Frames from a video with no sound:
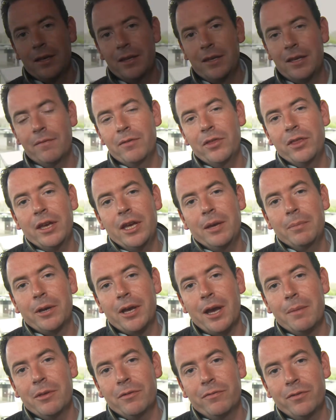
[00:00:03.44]
Given that he
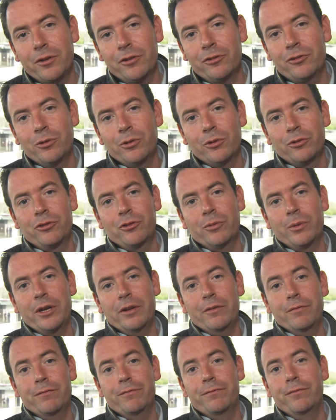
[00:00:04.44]
became the first horse to
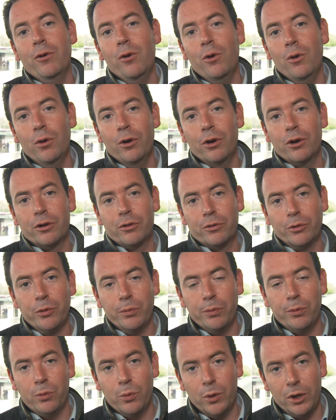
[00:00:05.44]
win 4
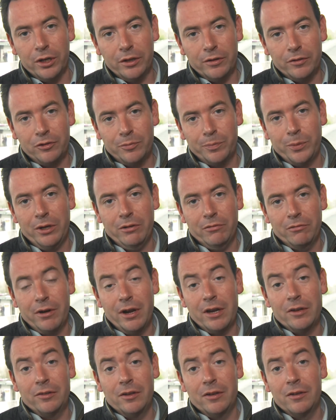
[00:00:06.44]
Group 1 sprint
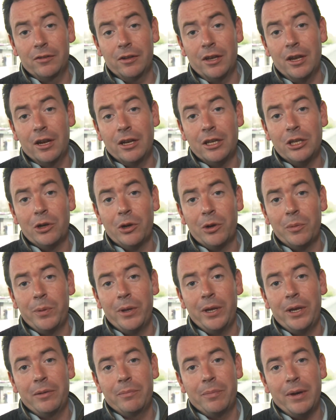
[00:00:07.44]
races in a
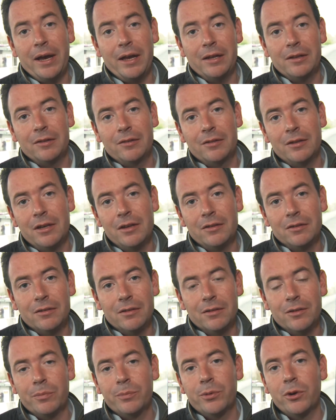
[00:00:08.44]
European pattern
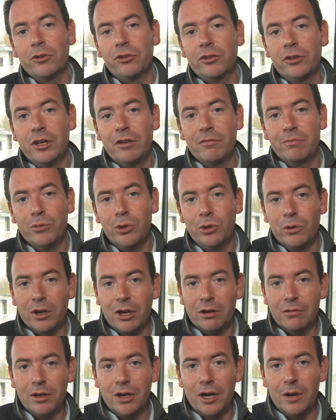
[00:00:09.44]
season, the progeny of
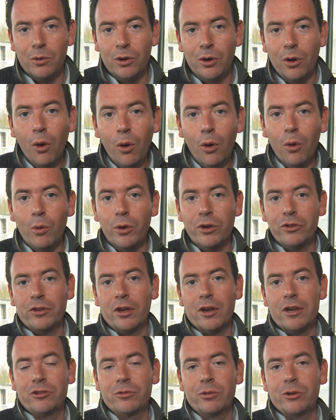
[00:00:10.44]
Muhaarar were always
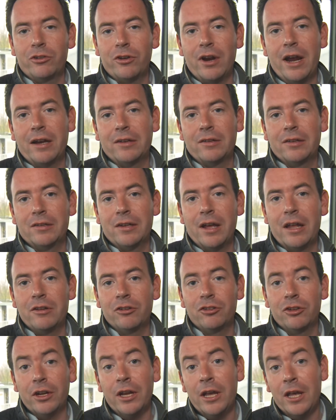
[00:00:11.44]
going to attract
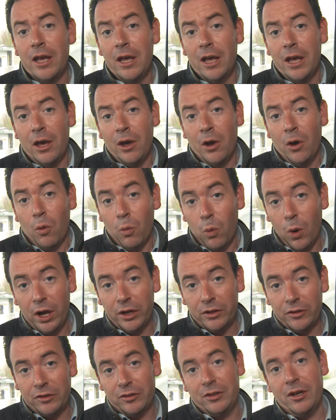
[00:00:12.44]
attention.
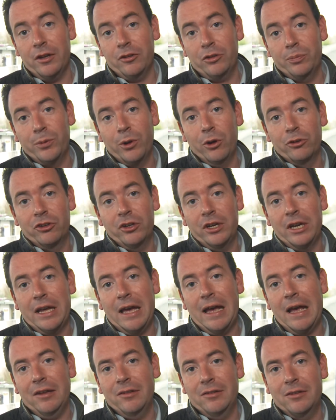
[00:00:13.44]
One such progeny
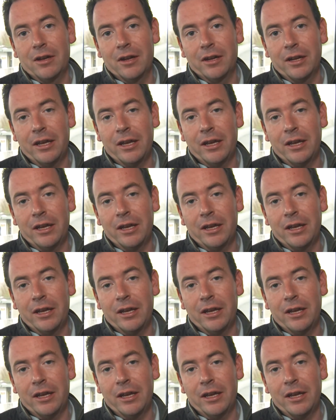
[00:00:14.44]
has done